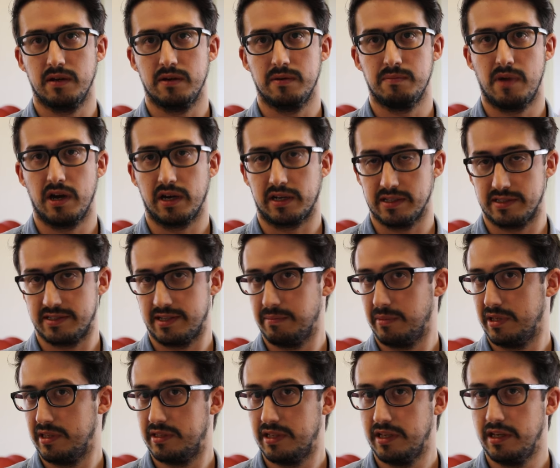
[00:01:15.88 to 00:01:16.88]
market
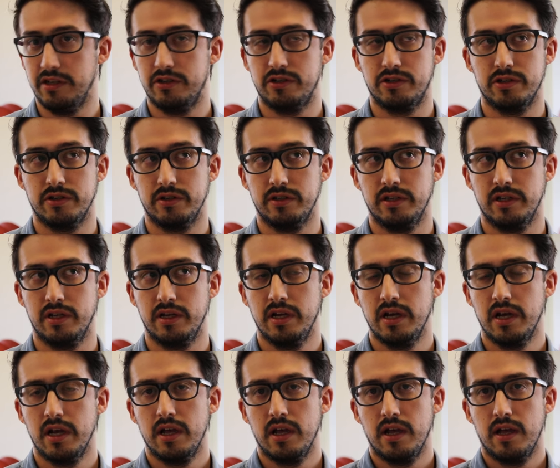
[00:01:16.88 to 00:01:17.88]
segmentation,
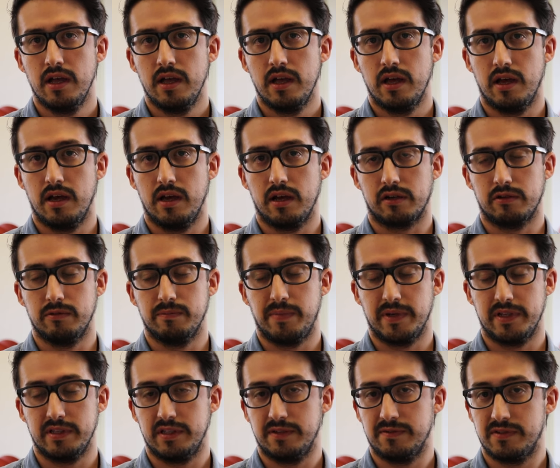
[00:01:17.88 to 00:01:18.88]
uh,
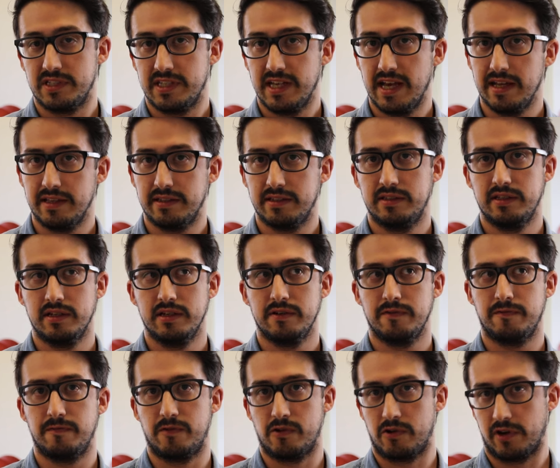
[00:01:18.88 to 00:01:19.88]
competitive set,
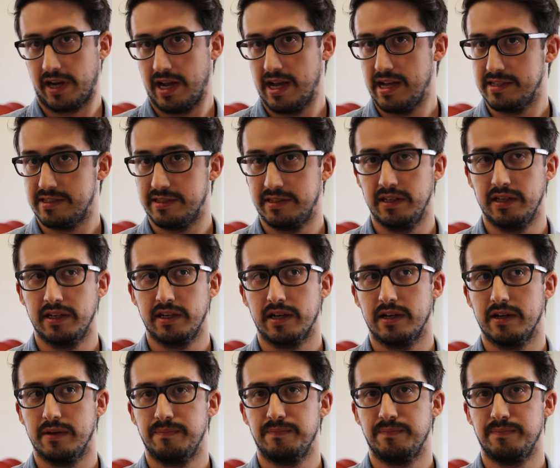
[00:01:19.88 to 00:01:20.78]
forecasting,